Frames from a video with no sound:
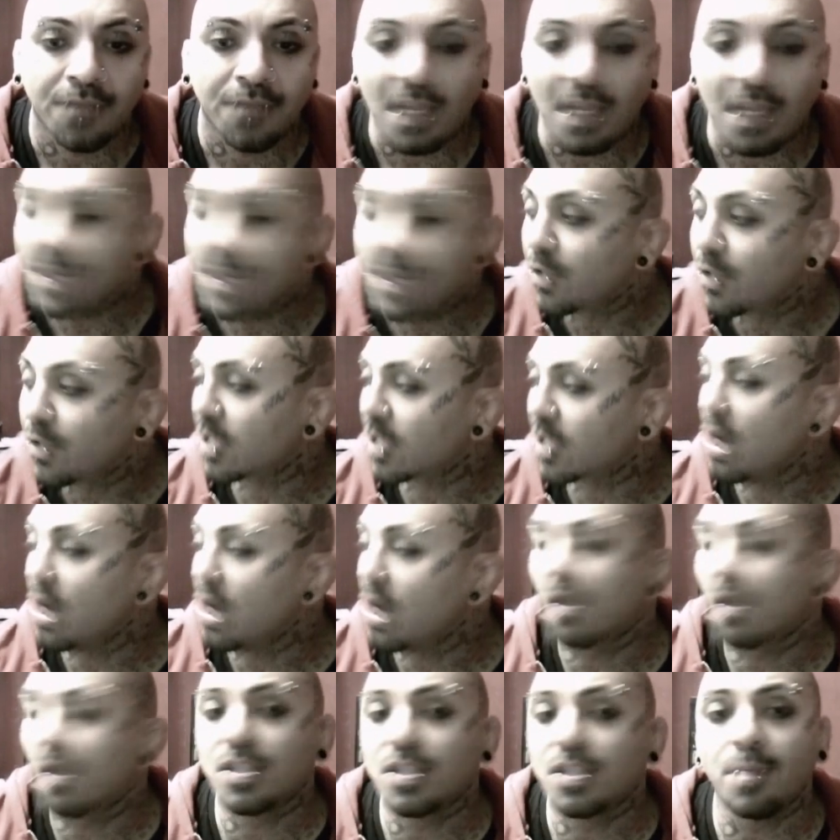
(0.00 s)
Is you
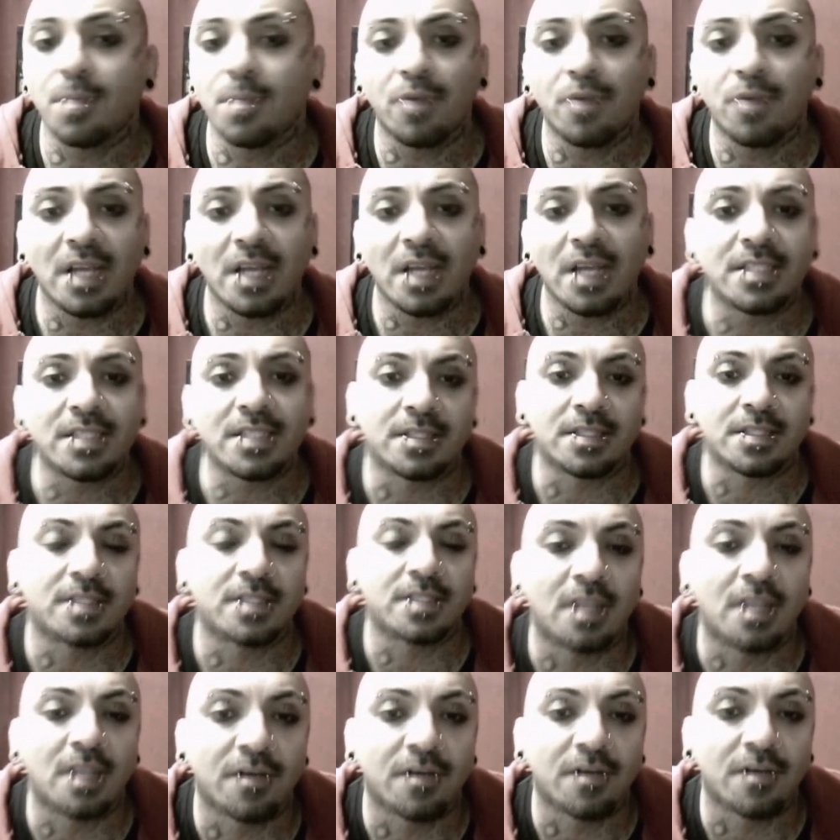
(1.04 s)
acknowledge the presence
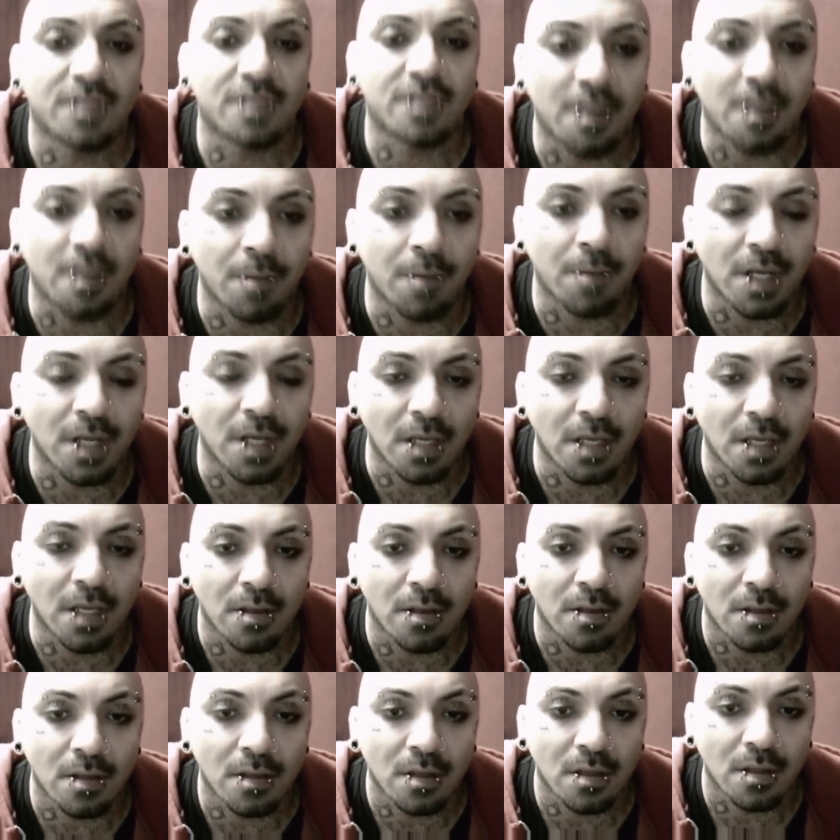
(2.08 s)
of somebody.
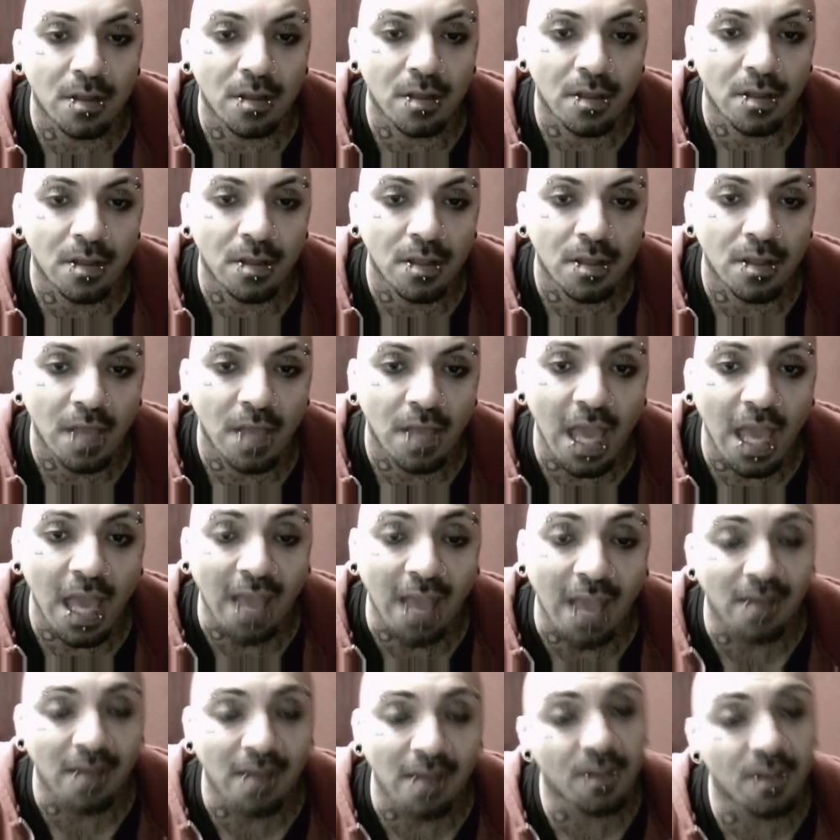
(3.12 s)

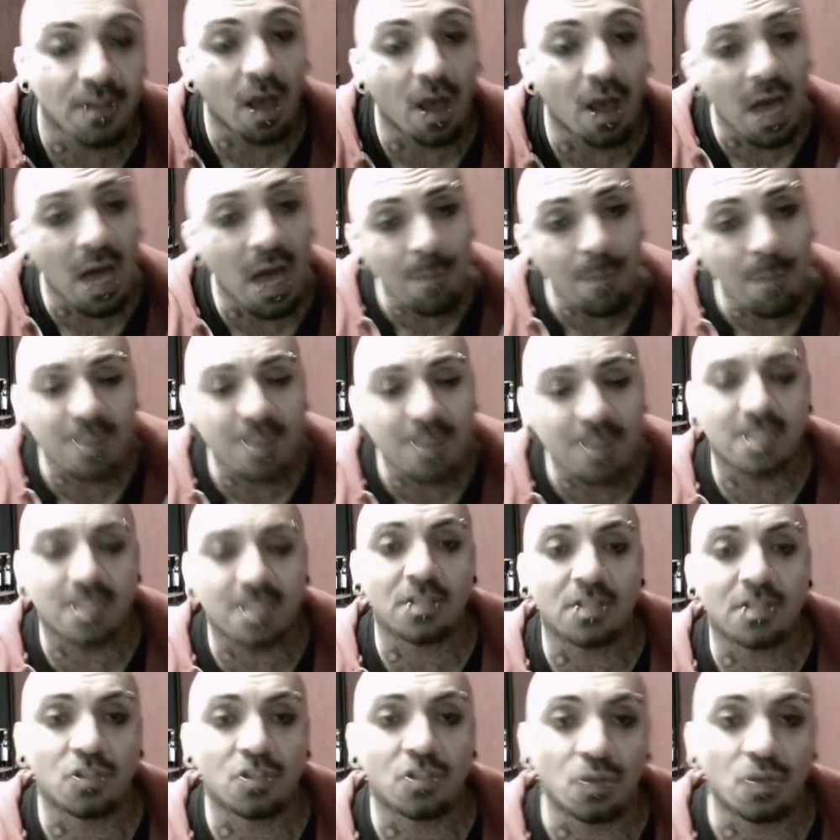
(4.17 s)
And the opposite
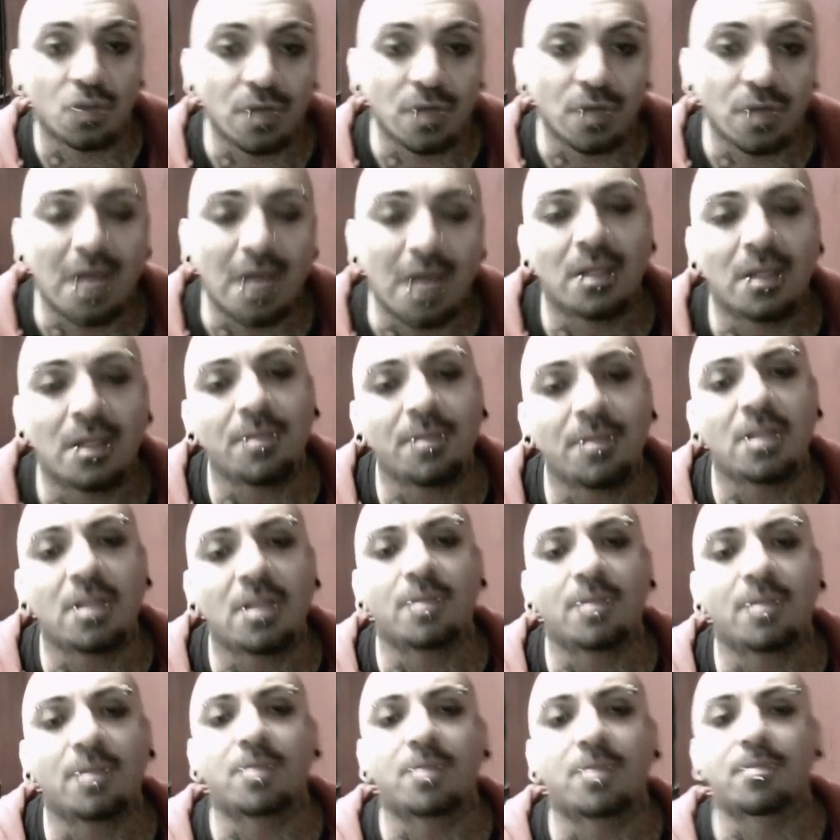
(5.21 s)
is true. Now, let me
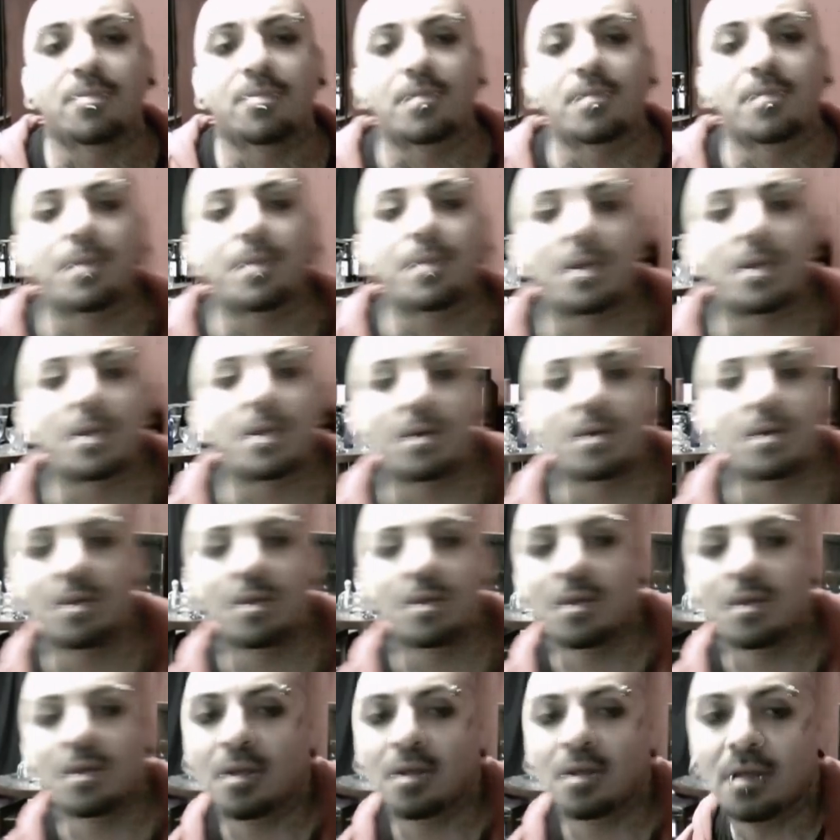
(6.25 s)
let me let me
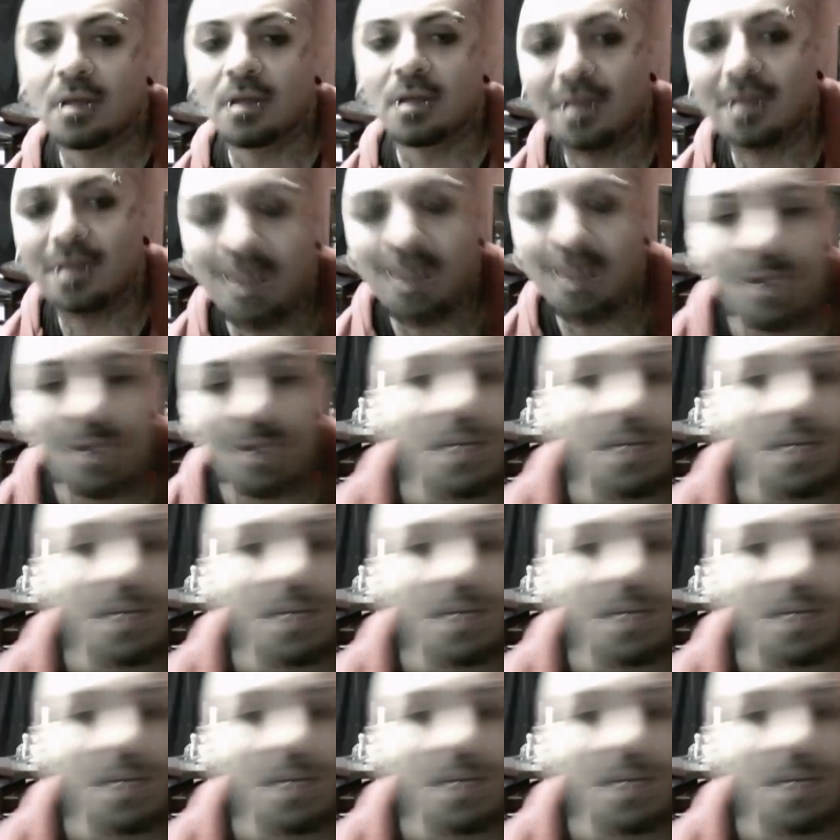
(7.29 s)
let me